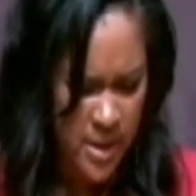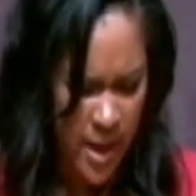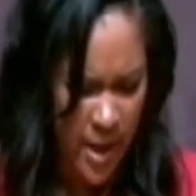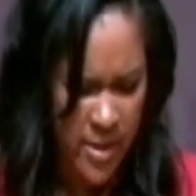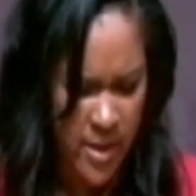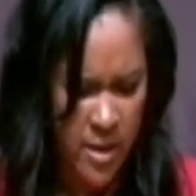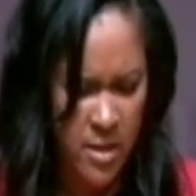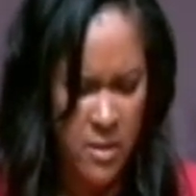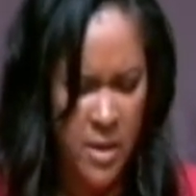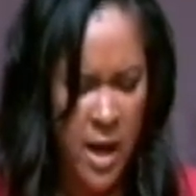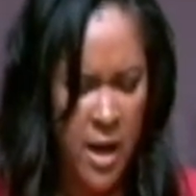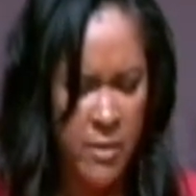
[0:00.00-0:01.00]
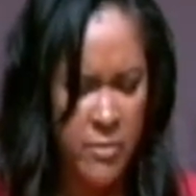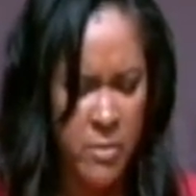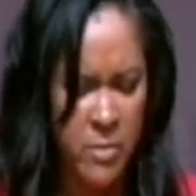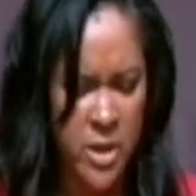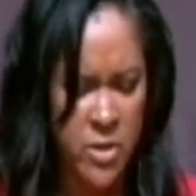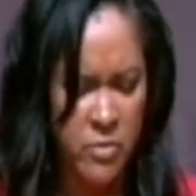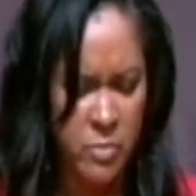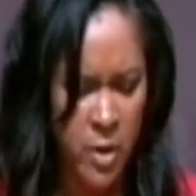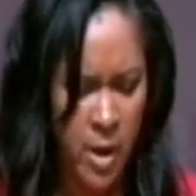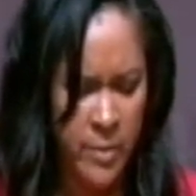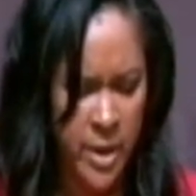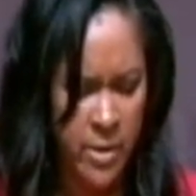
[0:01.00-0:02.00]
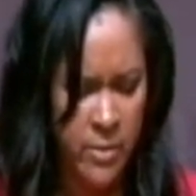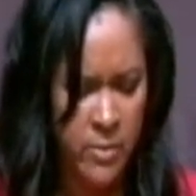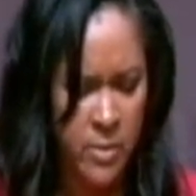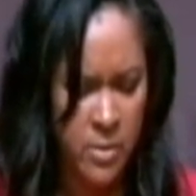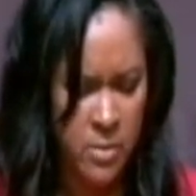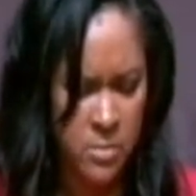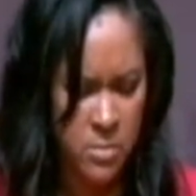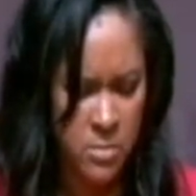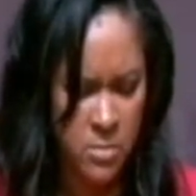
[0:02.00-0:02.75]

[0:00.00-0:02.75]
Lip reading: I thank you, God, for what you brought me through.